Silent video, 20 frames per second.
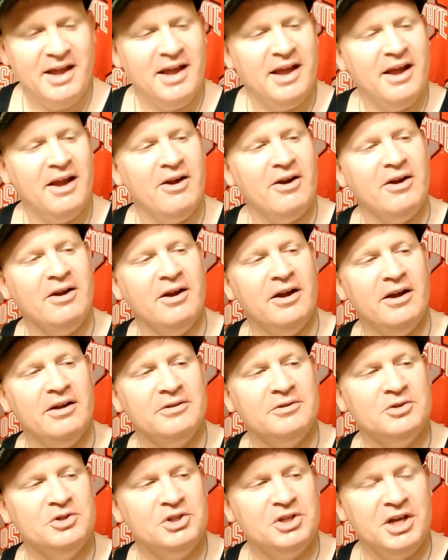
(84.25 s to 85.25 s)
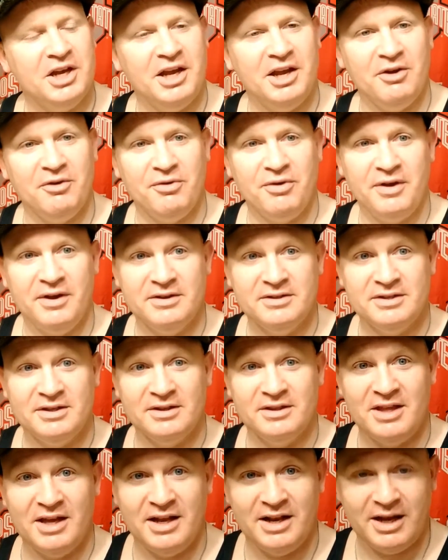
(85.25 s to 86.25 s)
Haircut and Shave
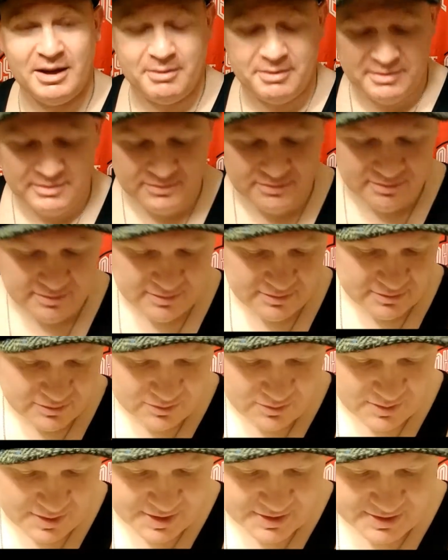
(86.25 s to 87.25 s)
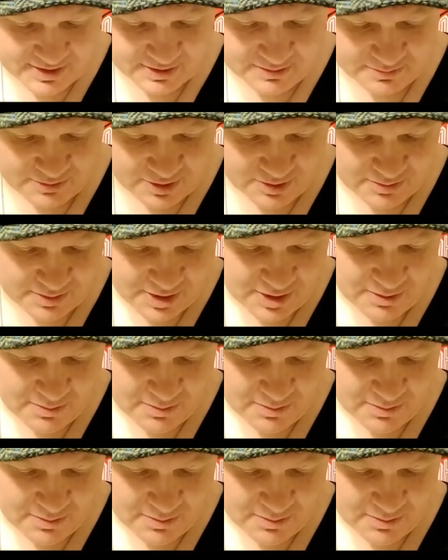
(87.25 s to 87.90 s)
synthetic 26mm